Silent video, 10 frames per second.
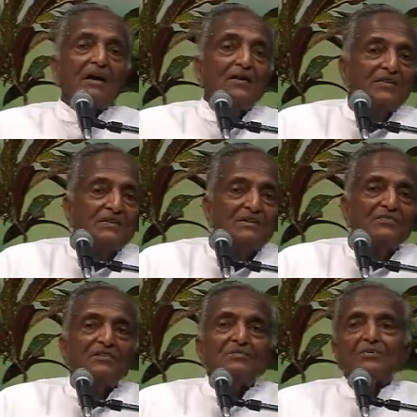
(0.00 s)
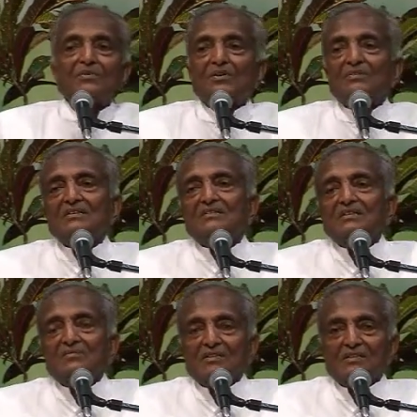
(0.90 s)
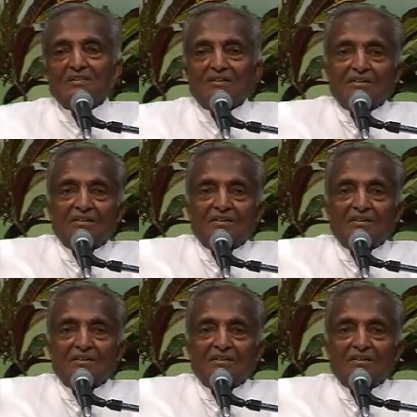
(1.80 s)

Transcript: I have written one book on this subject,